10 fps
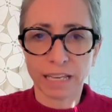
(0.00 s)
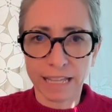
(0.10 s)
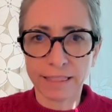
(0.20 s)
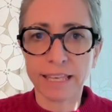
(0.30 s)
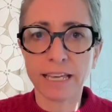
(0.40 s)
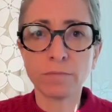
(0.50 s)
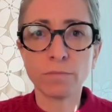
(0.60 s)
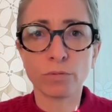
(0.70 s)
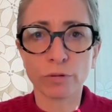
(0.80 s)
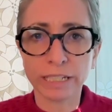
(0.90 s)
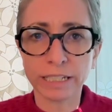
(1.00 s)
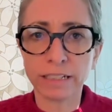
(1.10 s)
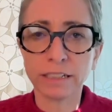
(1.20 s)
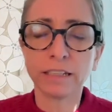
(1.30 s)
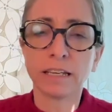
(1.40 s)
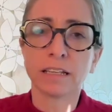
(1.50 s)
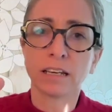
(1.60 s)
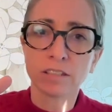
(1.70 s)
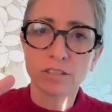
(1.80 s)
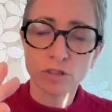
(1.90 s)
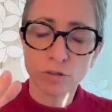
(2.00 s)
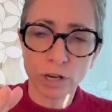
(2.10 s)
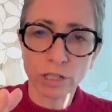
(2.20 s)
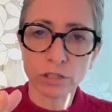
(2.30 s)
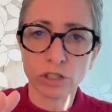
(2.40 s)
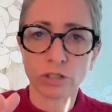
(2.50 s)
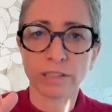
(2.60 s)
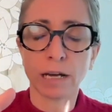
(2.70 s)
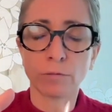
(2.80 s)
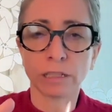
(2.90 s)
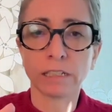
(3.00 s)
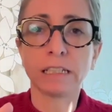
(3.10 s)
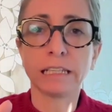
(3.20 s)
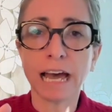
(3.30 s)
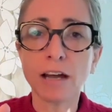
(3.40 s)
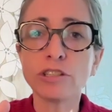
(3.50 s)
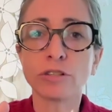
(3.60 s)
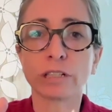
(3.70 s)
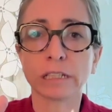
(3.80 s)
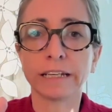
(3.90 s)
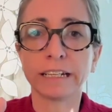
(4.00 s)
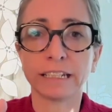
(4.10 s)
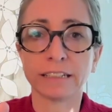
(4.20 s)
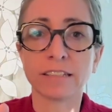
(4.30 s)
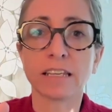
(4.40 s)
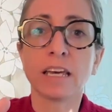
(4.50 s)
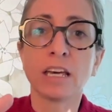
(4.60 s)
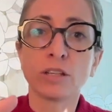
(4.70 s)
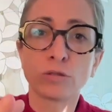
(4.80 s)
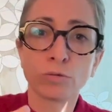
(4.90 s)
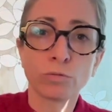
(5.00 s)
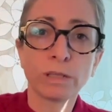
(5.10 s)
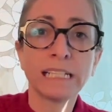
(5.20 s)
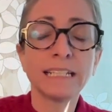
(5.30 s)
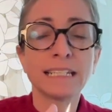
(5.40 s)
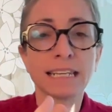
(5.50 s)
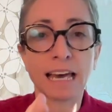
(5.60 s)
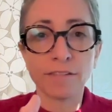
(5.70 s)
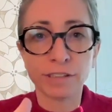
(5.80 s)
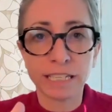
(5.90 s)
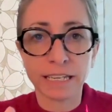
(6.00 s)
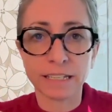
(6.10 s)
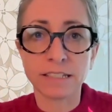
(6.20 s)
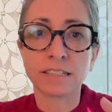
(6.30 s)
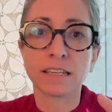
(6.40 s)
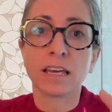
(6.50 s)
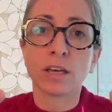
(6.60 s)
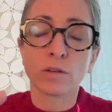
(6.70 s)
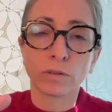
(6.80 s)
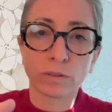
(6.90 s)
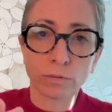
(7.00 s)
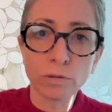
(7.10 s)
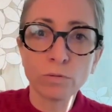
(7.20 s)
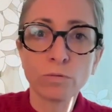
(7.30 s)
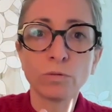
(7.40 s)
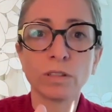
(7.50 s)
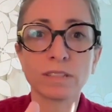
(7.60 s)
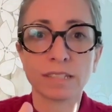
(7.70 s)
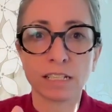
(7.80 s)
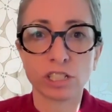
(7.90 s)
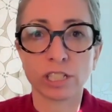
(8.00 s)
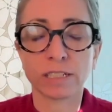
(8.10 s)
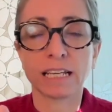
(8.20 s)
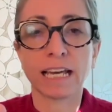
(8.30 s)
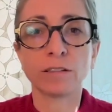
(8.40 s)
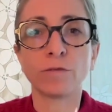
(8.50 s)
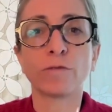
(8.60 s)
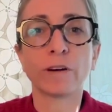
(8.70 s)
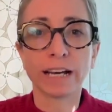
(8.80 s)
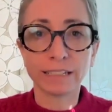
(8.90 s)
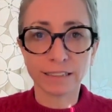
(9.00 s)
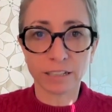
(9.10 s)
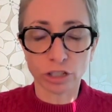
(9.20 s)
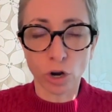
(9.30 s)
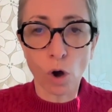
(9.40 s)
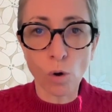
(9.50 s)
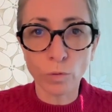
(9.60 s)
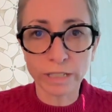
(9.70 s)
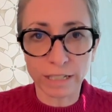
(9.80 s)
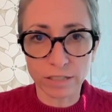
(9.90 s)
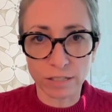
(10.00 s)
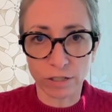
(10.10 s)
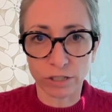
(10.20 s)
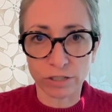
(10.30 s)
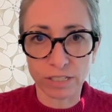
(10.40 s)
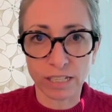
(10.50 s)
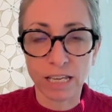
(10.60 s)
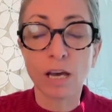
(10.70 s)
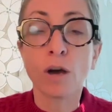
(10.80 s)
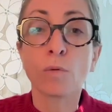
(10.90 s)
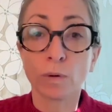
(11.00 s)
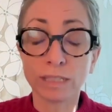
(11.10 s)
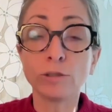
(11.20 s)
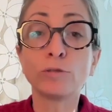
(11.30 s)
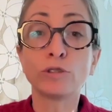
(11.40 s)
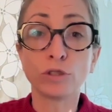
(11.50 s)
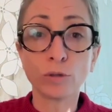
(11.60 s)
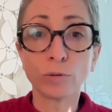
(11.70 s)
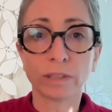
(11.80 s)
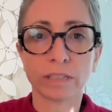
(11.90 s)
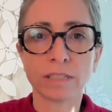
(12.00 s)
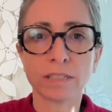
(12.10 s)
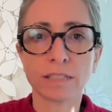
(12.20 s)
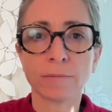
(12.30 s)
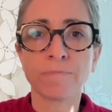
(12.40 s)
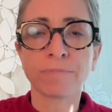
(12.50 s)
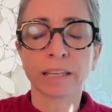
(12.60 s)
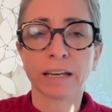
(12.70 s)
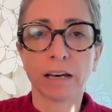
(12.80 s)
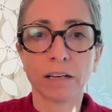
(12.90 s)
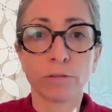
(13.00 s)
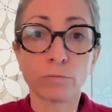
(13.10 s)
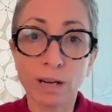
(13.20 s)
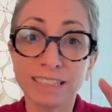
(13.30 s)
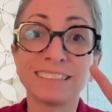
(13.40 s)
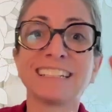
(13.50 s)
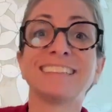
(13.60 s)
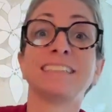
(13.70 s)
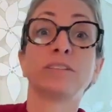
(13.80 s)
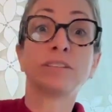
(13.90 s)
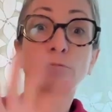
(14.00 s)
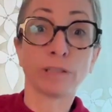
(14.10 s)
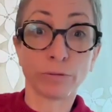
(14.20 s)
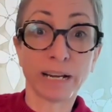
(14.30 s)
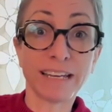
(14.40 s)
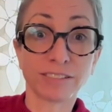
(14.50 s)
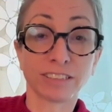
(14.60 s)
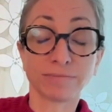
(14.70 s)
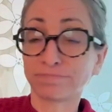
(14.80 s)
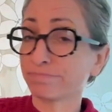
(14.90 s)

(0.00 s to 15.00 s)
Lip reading: and then bringing a structure that will allow your client to really navigate through the session and find their own answers. When you do this, rather than the other way around,